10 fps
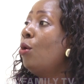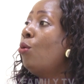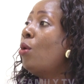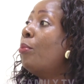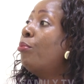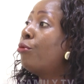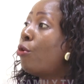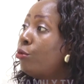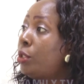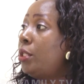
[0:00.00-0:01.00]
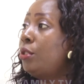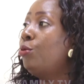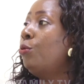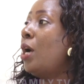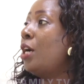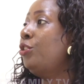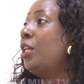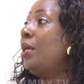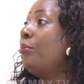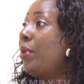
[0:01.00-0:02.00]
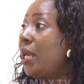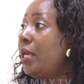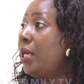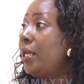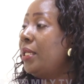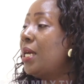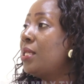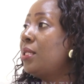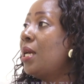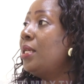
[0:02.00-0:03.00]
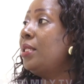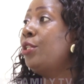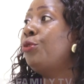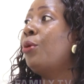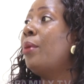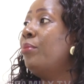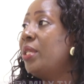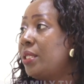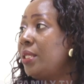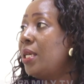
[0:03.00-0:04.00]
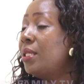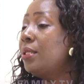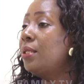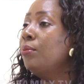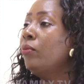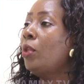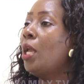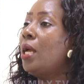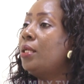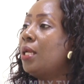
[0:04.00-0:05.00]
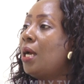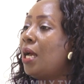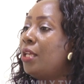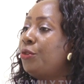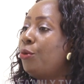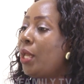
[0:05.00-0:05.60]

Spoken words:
who are brought to actually beg. It has turned into a business, and as you